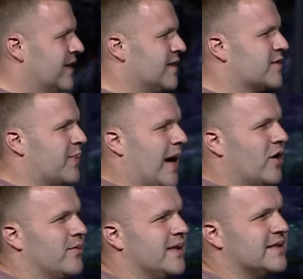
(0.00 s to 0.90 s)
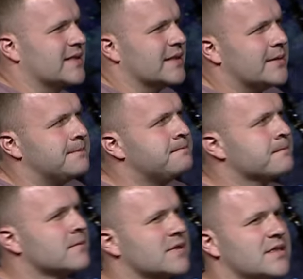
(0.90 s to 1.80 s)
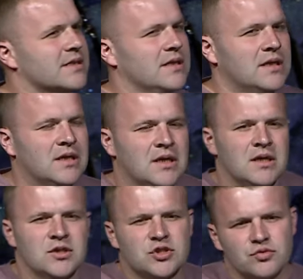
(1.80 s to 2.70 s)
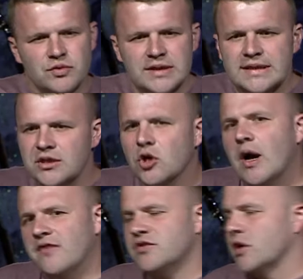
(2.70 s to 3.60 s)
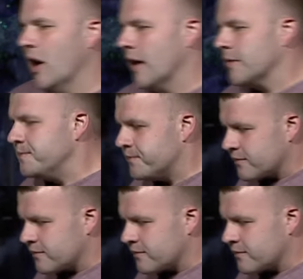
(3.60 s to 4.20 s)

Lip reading: inspire me to really go after God.